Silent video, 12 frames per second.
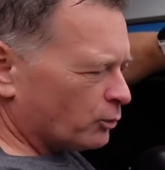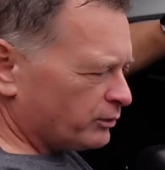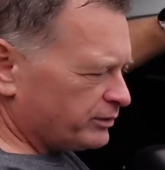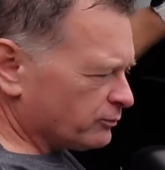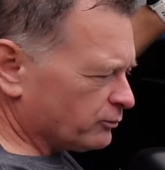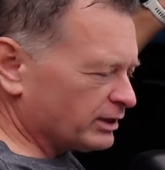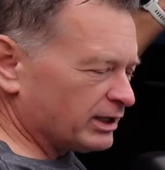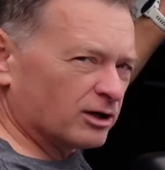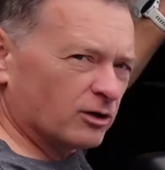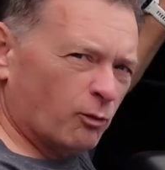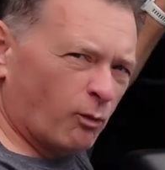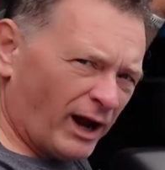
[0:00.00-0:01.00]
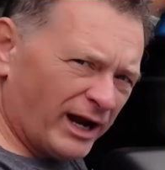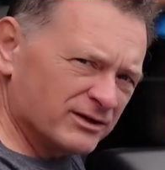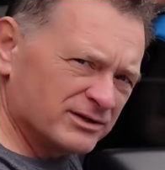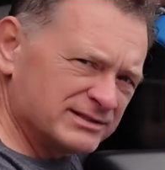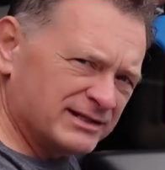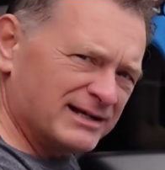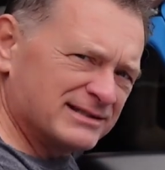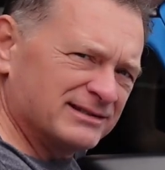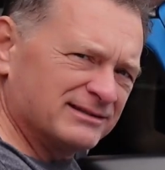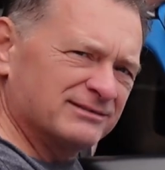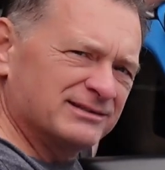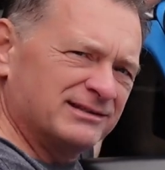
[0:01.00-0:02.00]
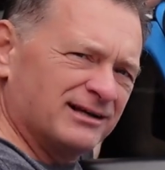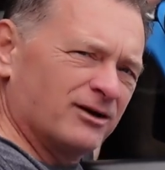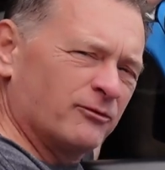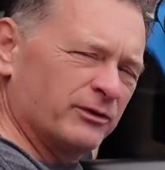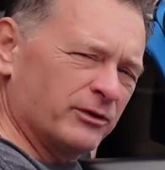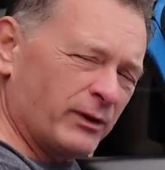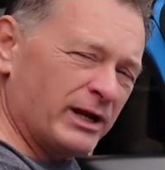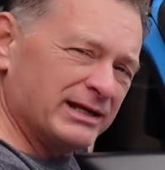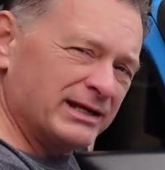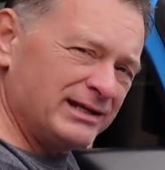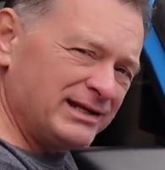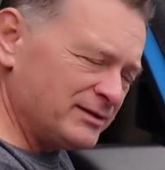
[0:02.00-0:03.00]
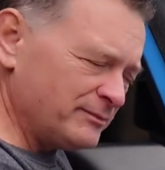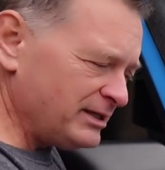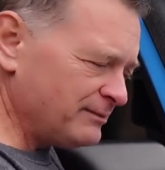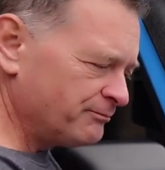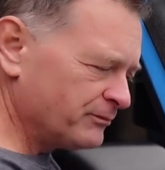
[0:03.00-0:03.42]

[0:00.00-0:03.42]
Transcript: Then we'll get our wires nice and snug with the way they need to be,